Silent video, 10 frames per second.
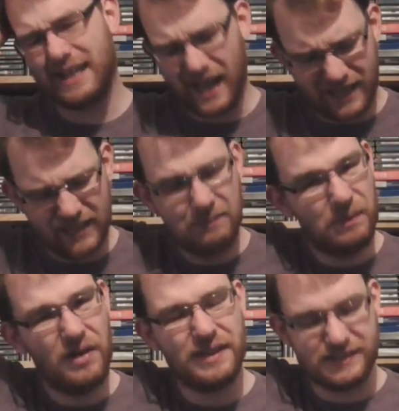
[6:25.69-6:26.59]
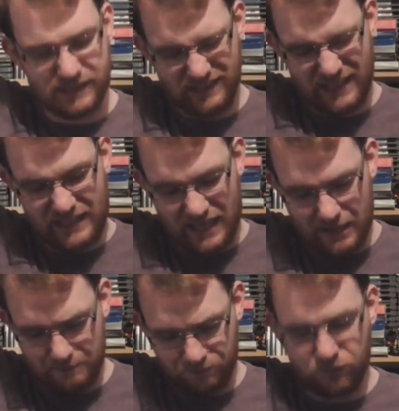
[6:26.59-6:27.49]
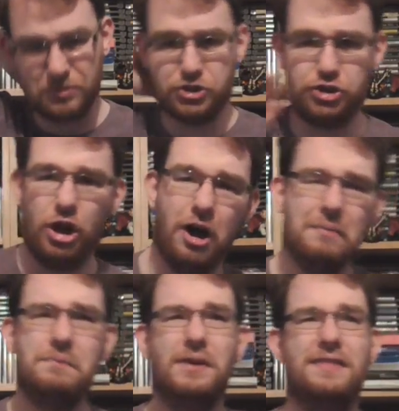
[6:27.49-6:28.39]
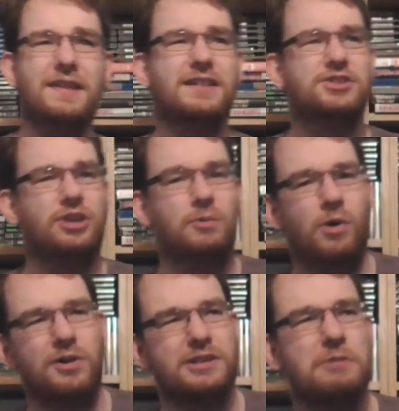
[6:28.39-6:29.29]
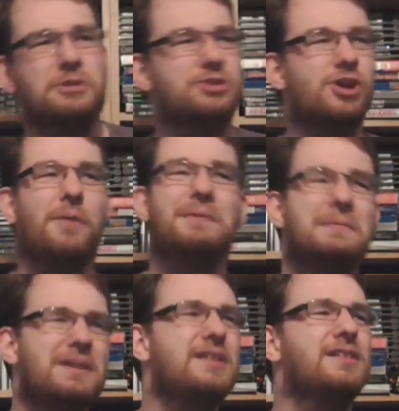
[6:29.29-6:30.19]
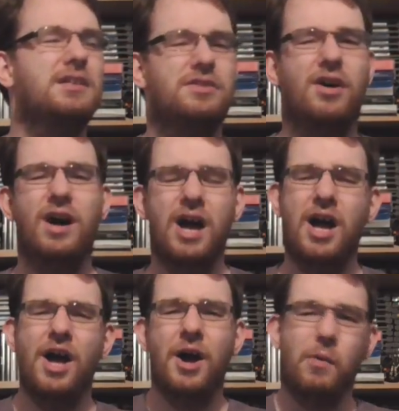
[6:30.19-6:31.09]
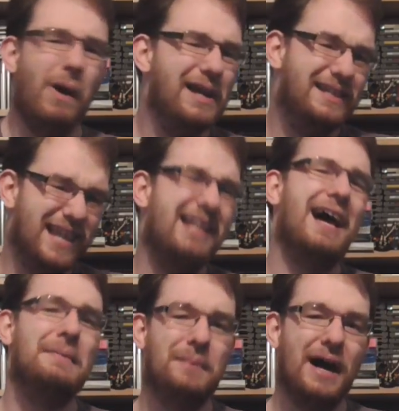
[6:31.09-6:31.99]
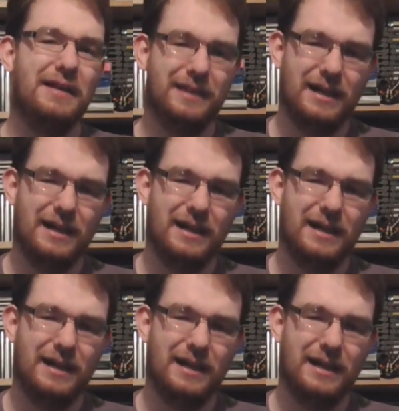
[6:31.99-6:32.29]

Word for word: I, I kind of bought this in like a, uh, from a shop, and then I sort of walked out the shop and immediately thought, why did I buy